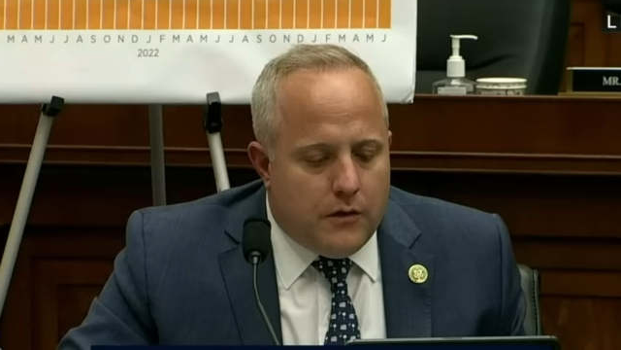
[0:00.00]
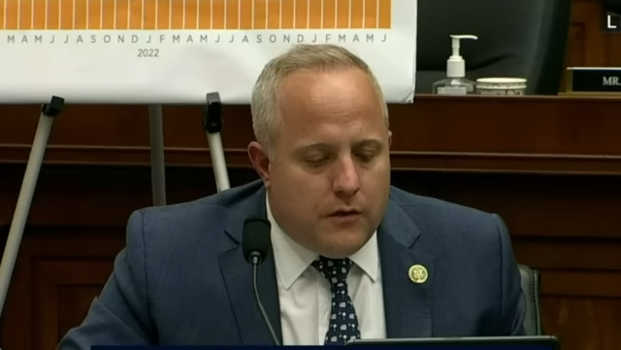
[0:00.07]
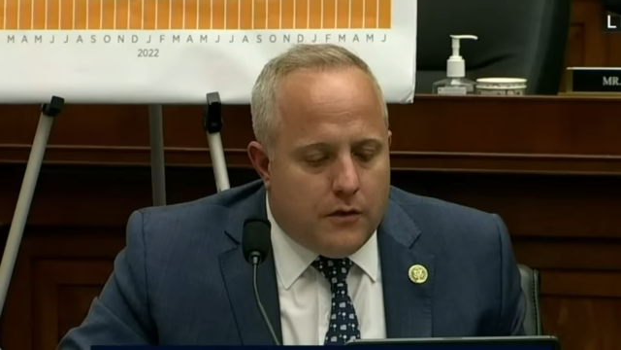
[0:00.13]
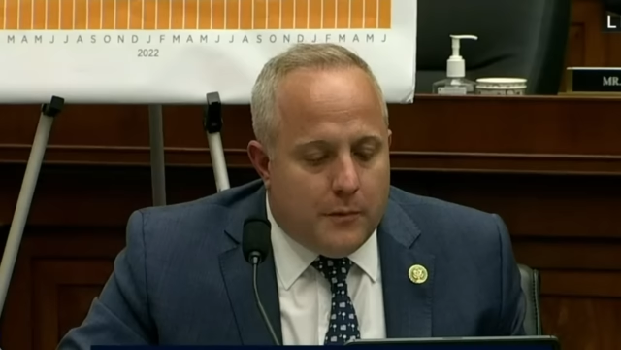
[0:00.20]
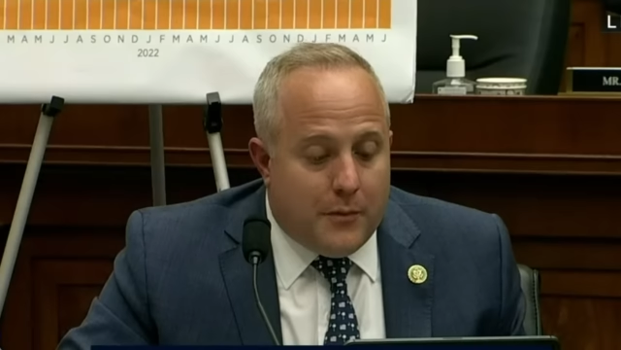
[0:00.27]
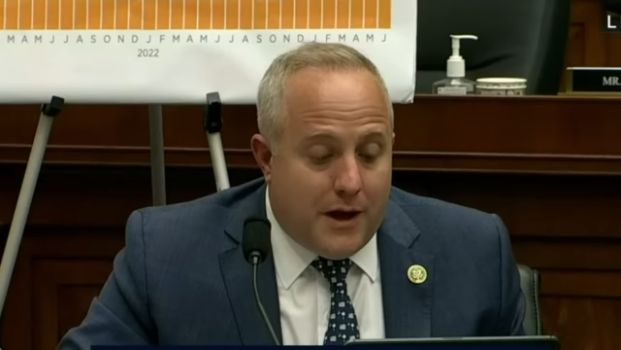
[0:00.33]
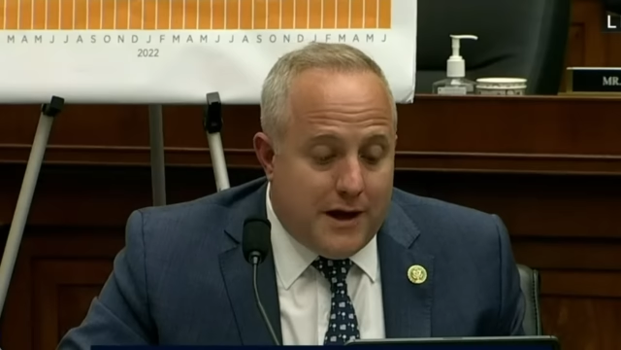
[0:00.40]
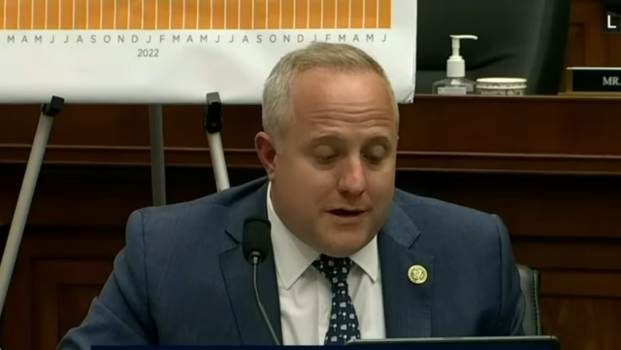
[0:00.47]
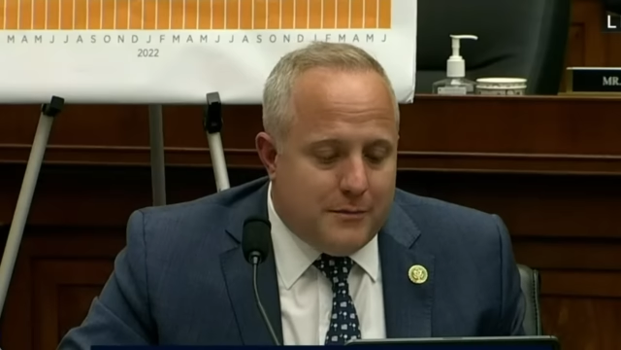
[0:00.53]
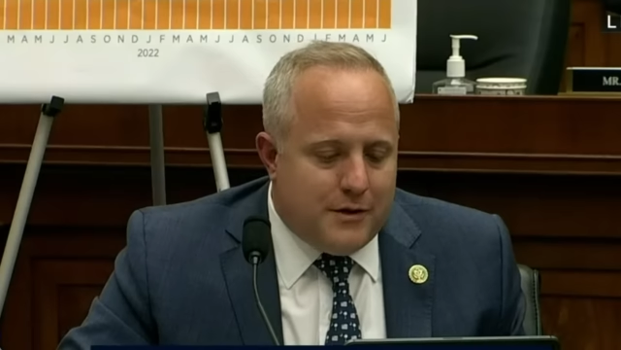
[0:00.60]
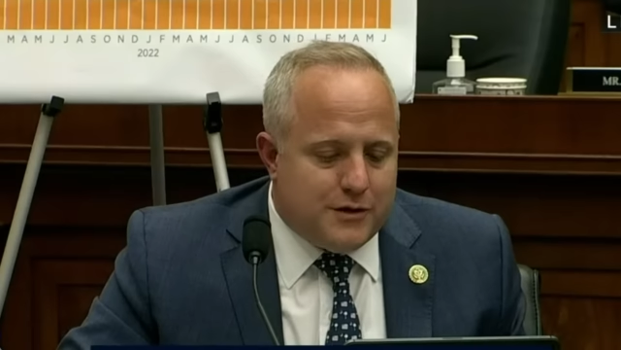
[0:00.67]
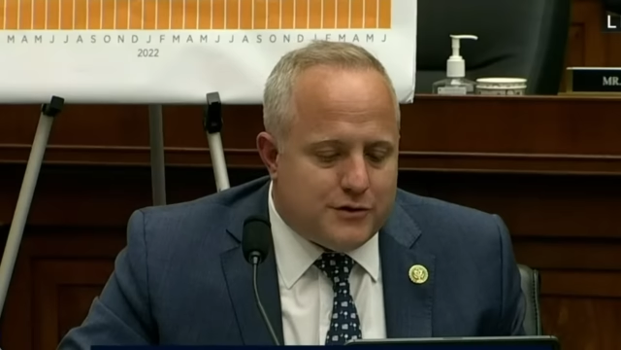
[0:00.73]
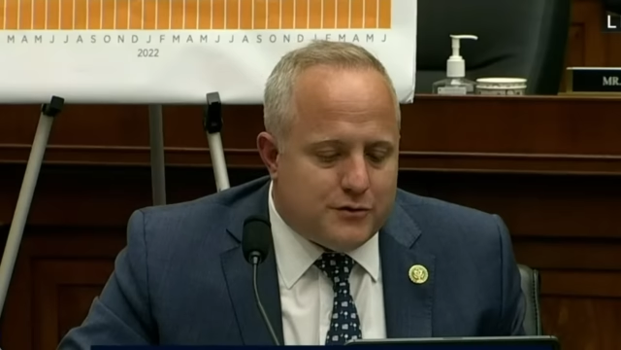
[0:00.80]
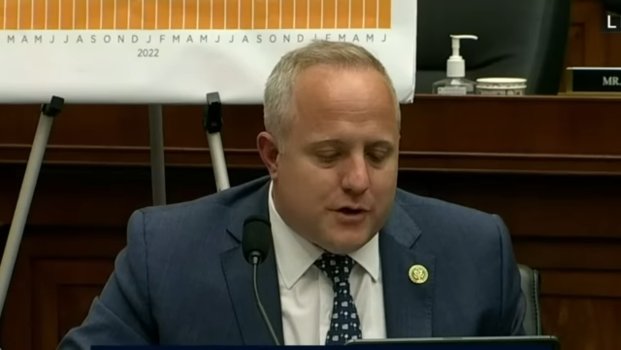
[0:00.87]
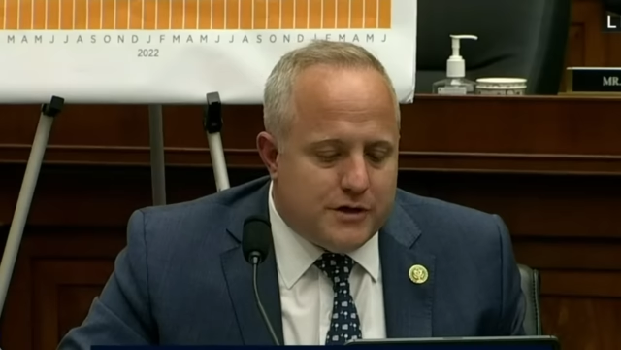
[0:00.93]
the Biden
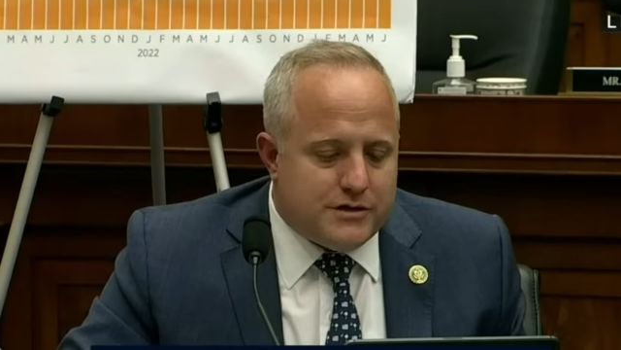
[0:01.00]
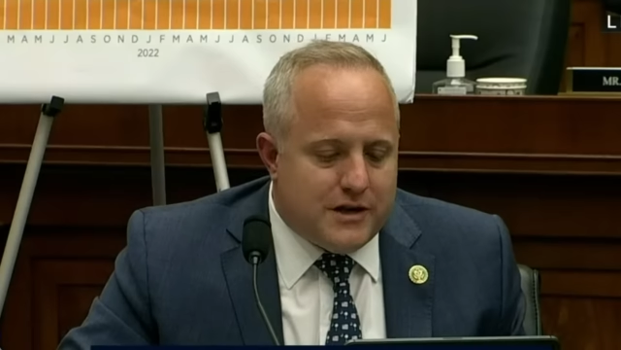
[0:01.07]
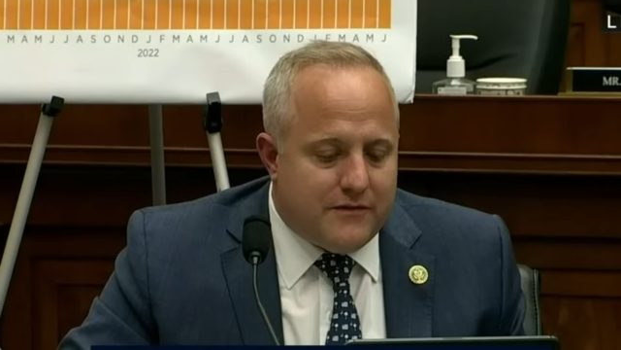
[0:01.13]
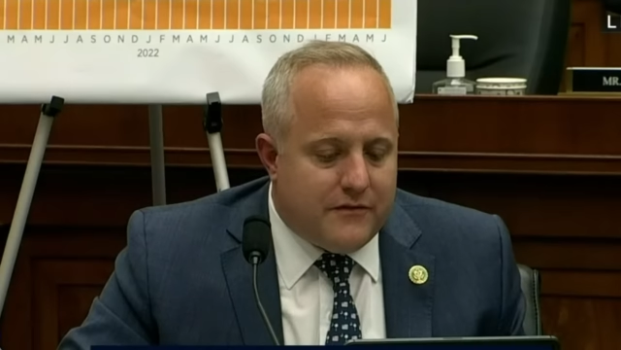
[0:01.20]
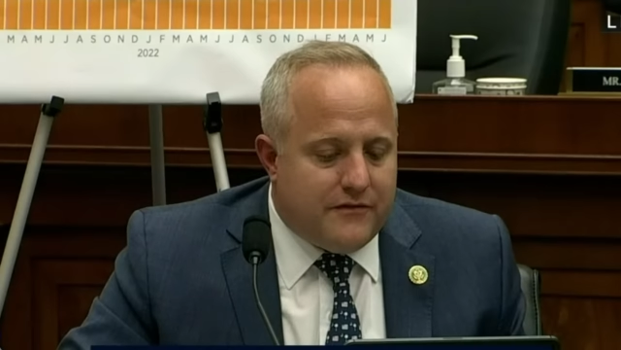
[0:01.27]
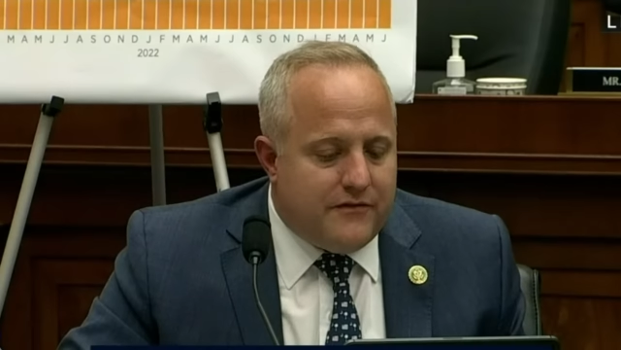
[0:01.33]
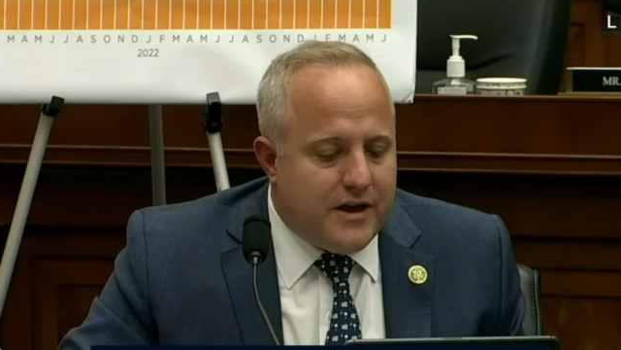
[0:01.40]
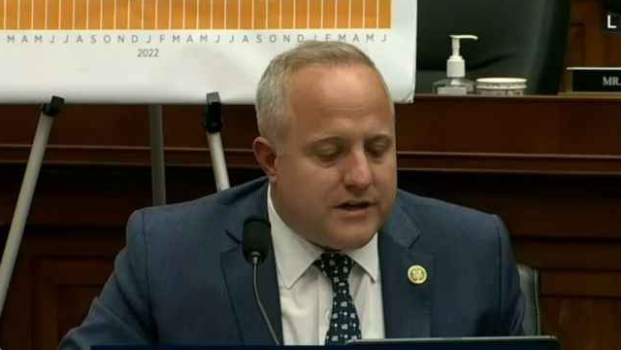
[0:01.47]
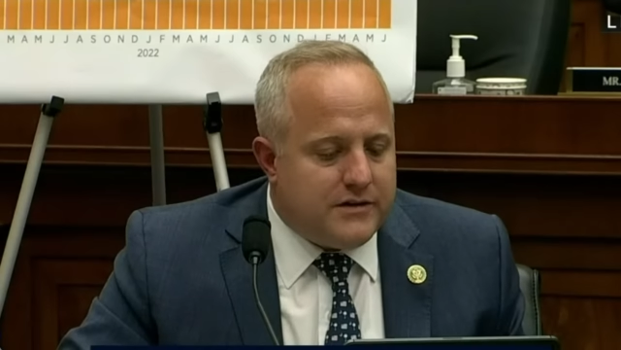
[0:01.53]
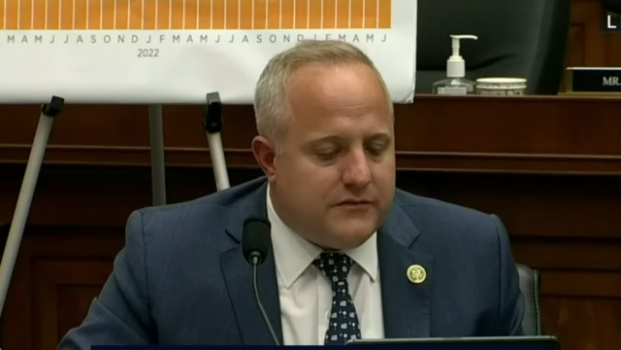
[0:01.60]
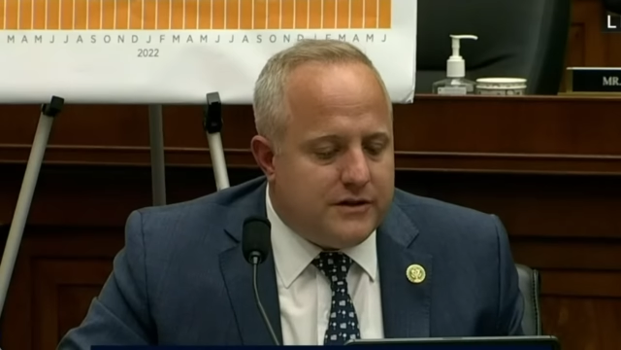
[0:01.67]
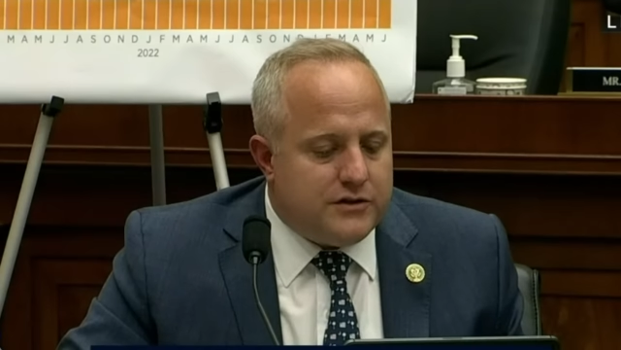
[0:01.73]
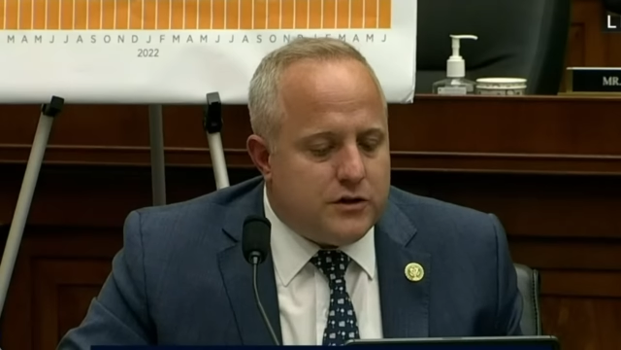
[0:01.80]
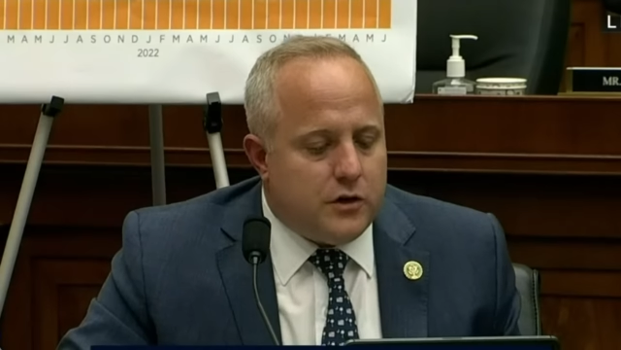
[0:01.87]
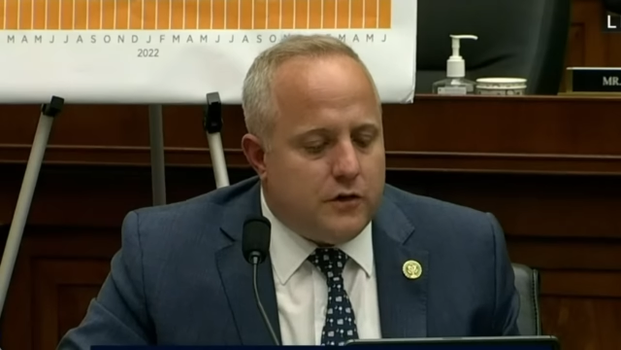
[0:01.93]
administration have
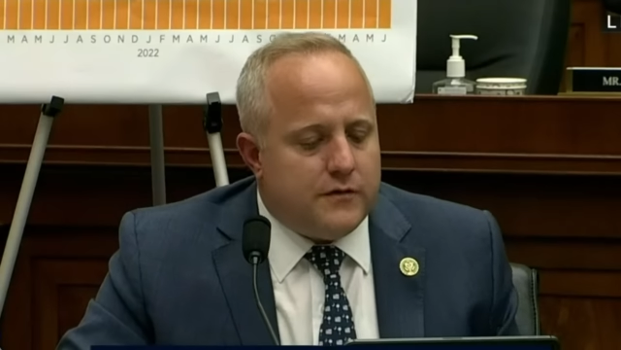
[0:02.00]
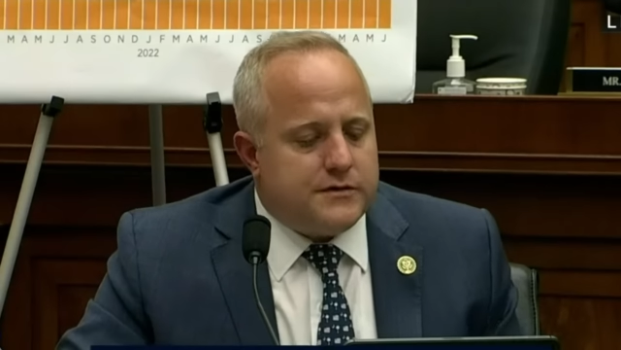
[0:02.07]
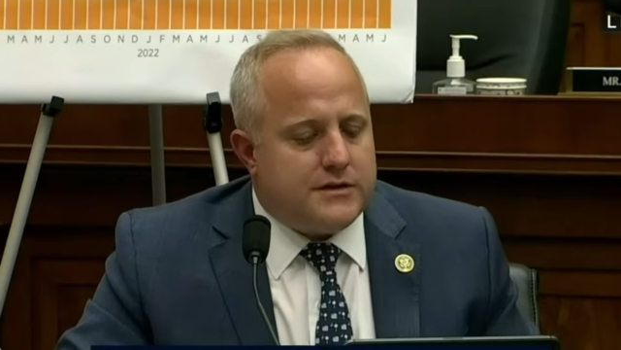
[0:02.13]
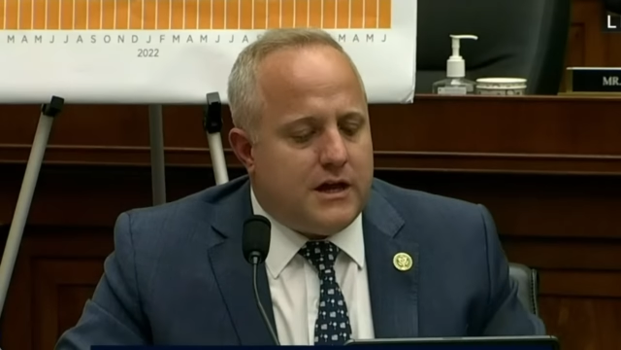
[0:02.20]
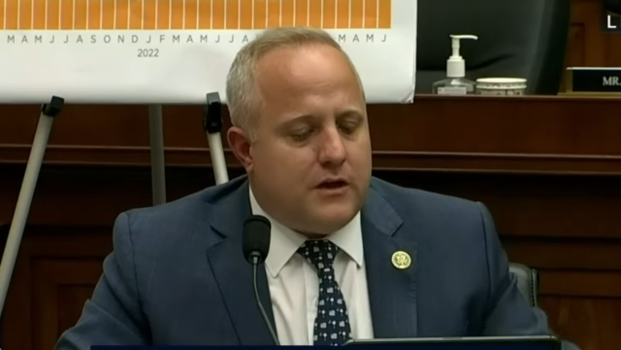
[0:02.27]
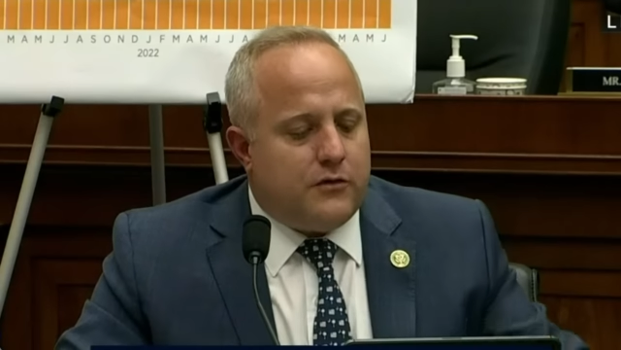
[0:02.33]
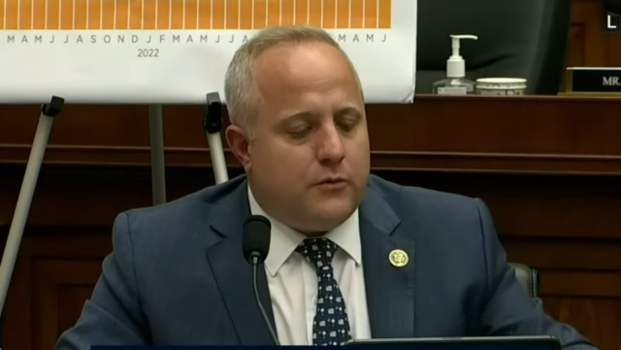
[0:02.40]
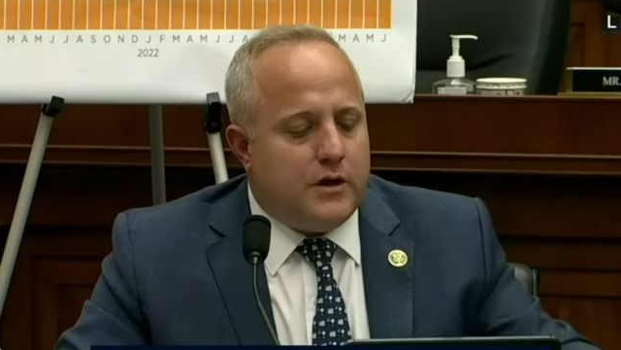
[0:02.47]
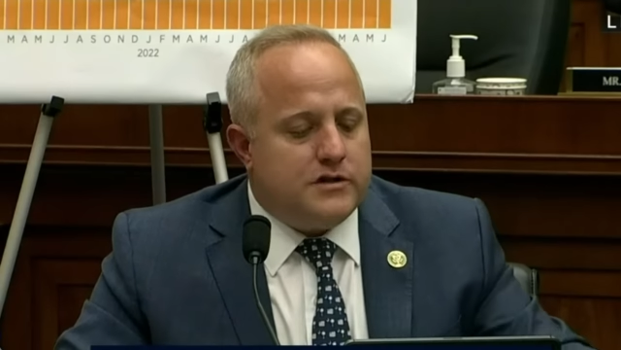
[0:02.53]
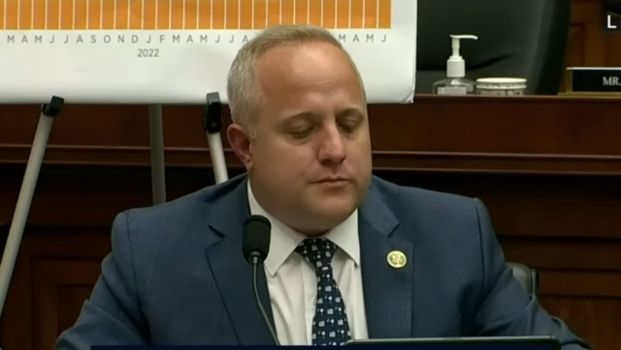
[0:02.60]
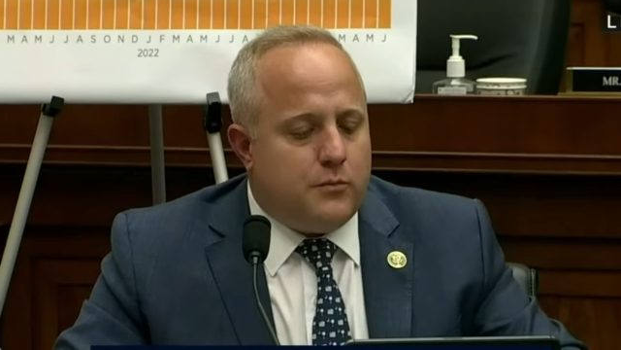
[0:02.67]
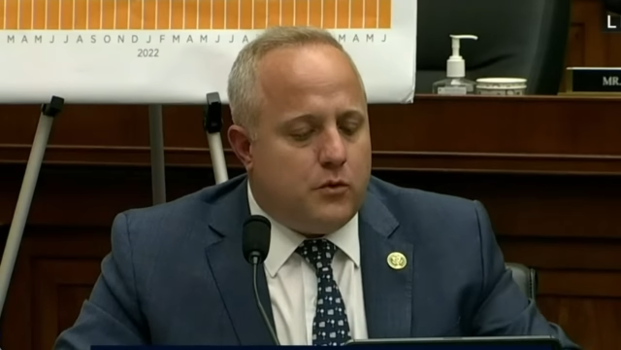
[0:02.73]
effectively turned the southwest